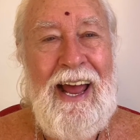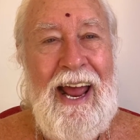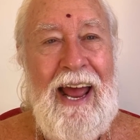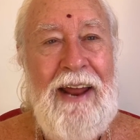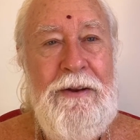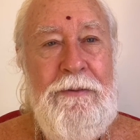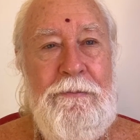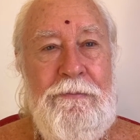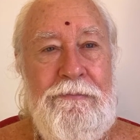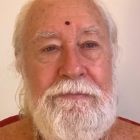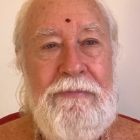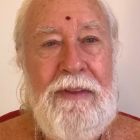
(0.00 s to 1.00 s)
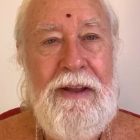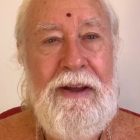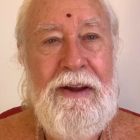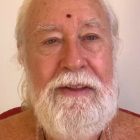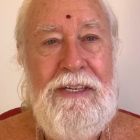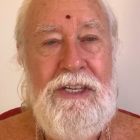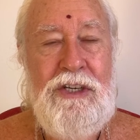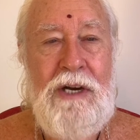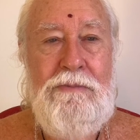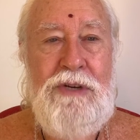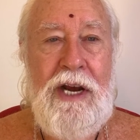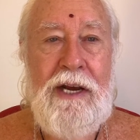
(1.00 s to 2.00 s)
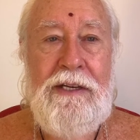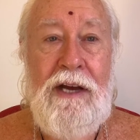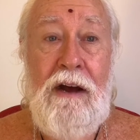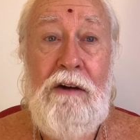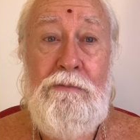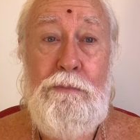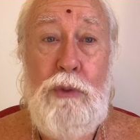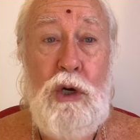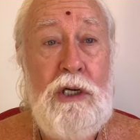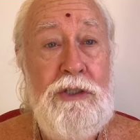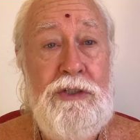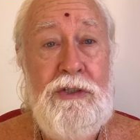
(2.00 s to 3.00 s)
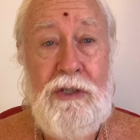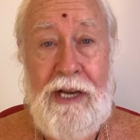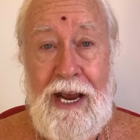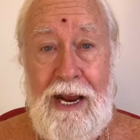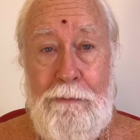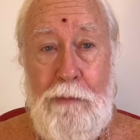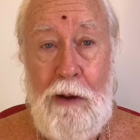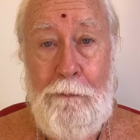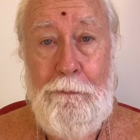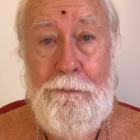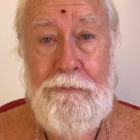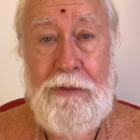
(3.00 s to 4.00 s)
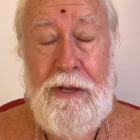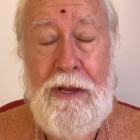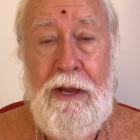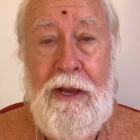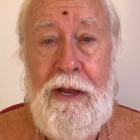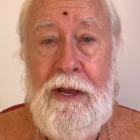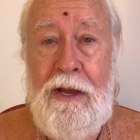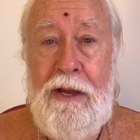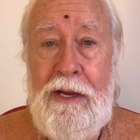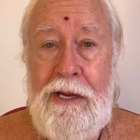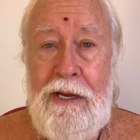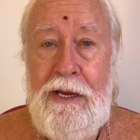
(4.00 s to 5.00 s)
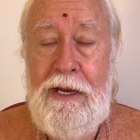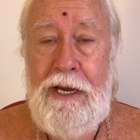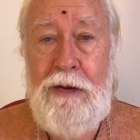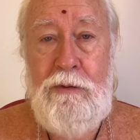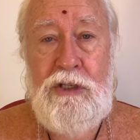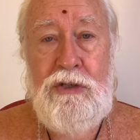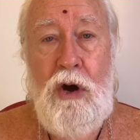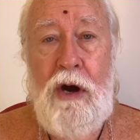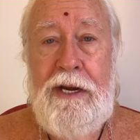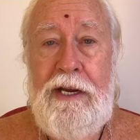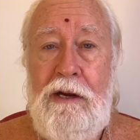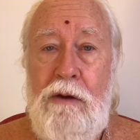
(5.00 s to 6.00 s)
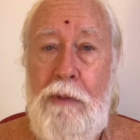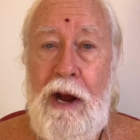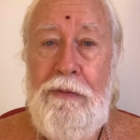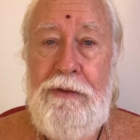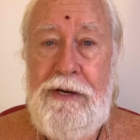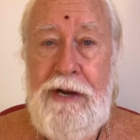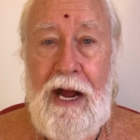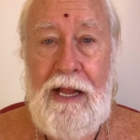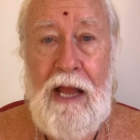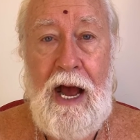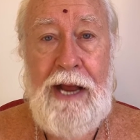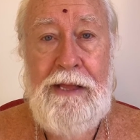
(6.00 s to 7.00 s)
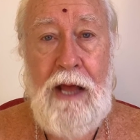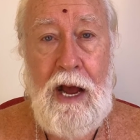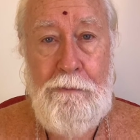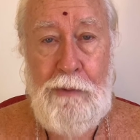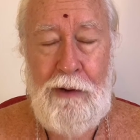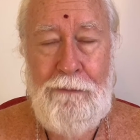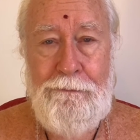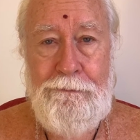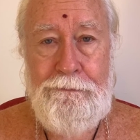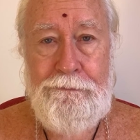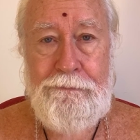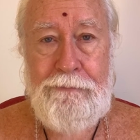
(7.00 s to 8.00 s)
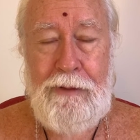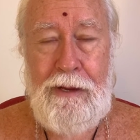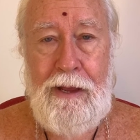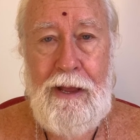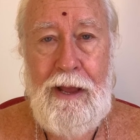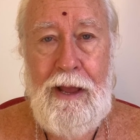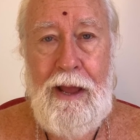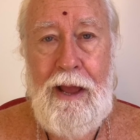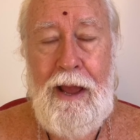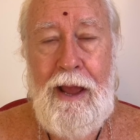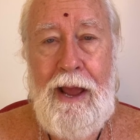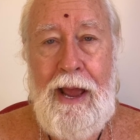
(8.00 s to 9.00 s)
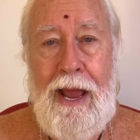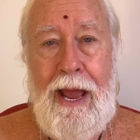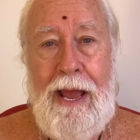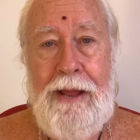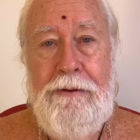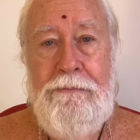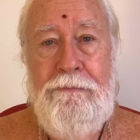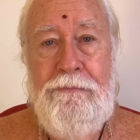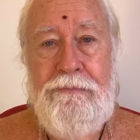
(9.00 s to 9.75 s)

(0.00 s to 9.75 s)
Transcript: and the subject of books came up. He was talking about the Dalai Lama. And